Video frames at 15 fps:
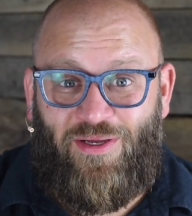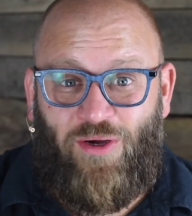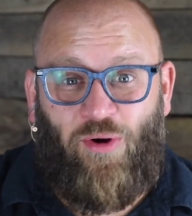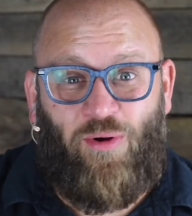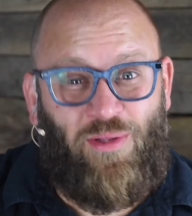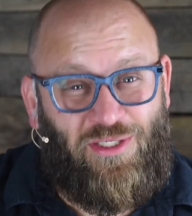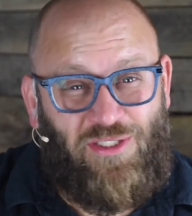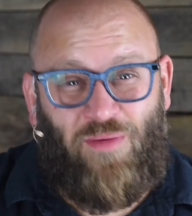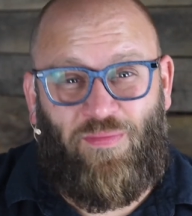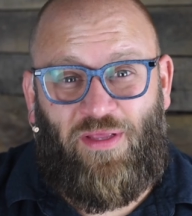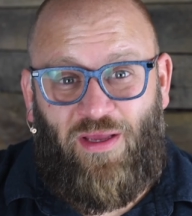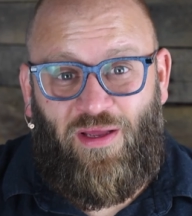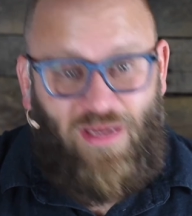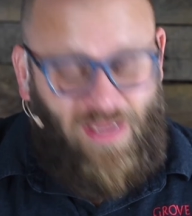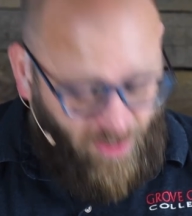or there's
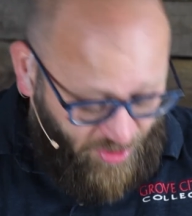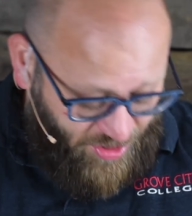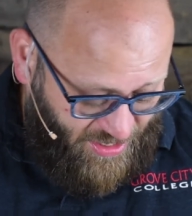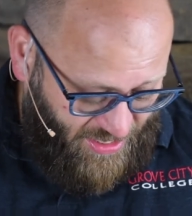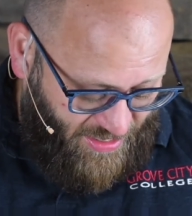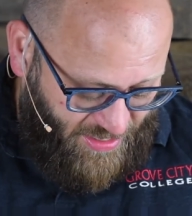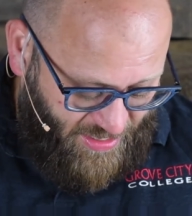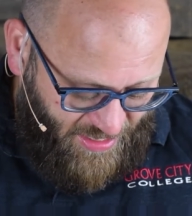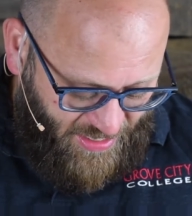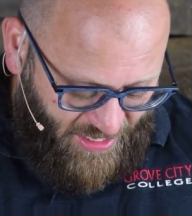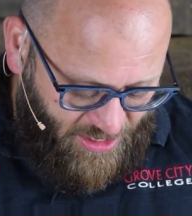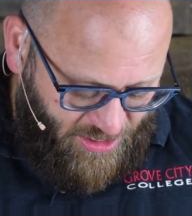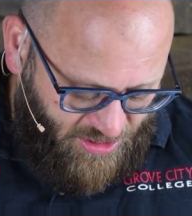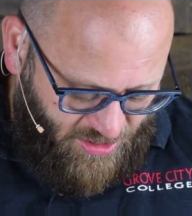something unhealthy that needs